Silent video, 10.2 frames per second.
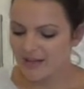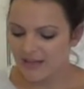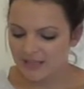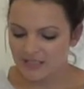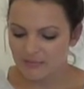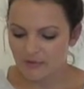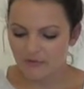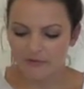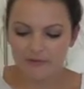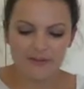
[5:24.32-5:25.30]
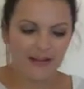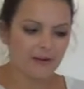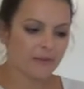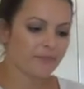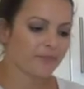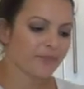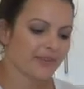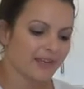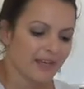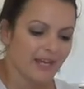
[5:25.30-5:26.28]
and a spoonful of flour,
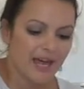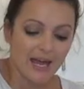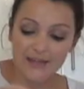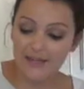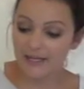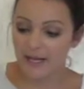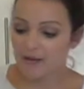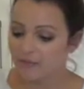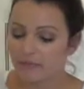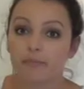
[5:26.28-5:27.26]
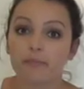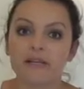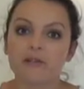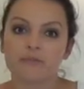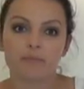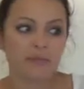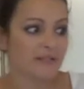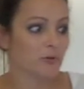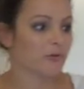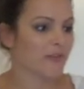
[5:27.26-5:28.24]
and then again, beat
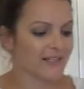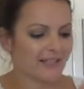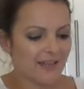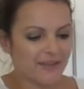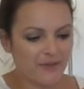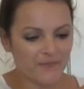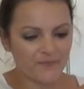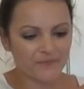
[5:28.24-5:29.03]
all of that together.